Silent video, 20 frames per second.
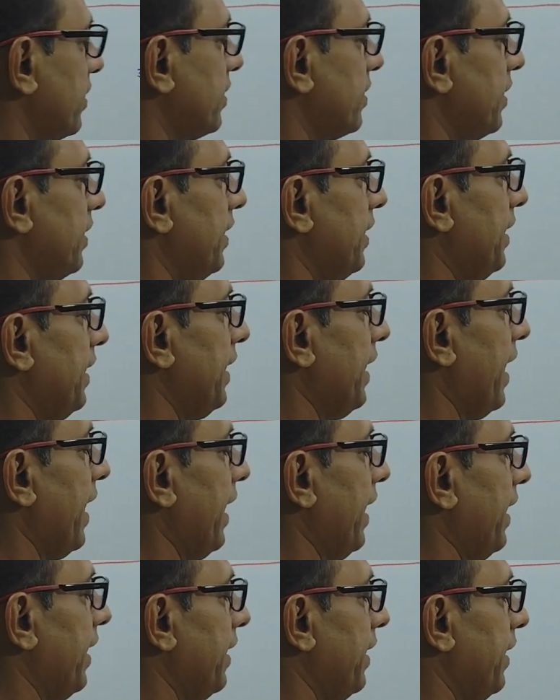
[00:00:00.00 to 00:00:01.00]
is
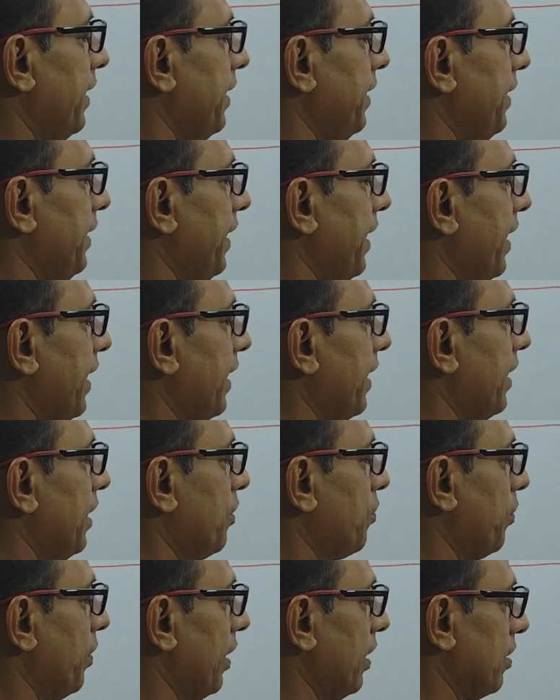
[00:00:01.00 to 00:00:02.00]
EA? EA
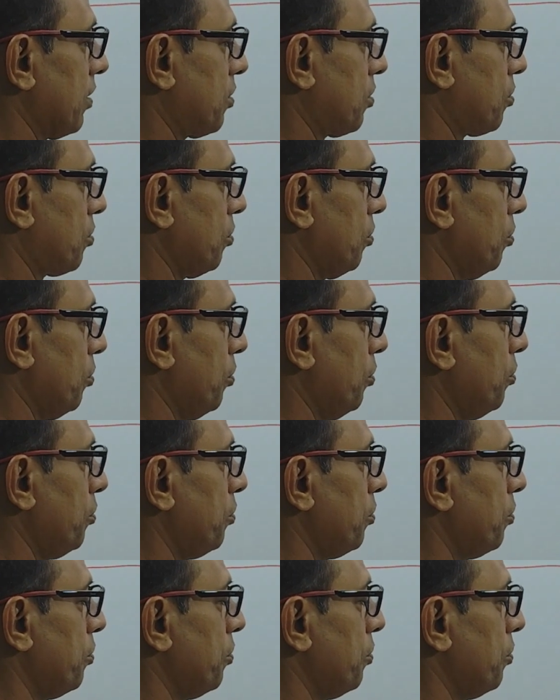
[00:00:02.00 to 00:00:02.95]
equals to,